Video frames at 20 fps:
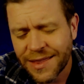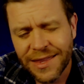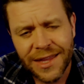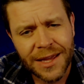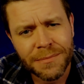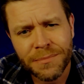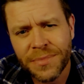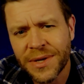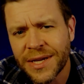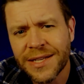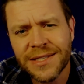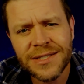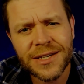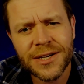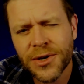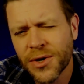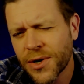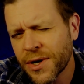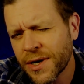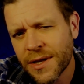that
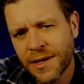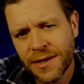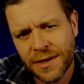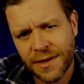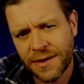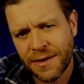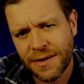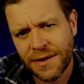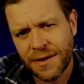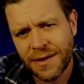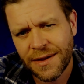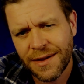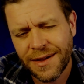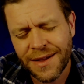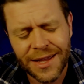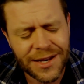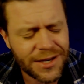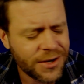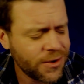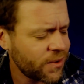pizza cooking,
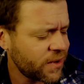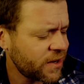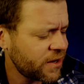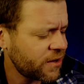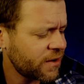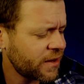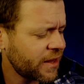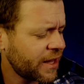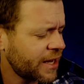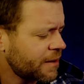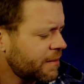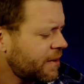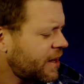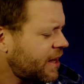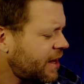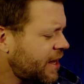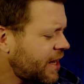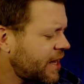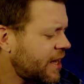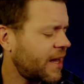and you're like,
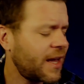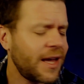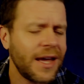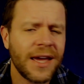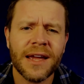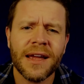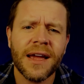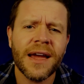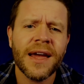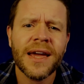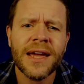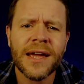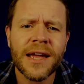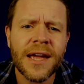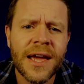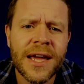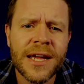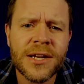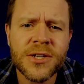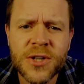
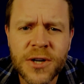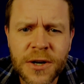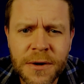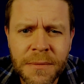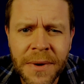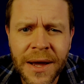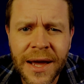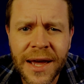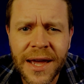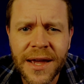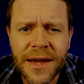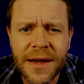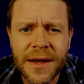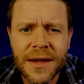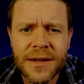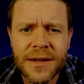hey, Jeremiah,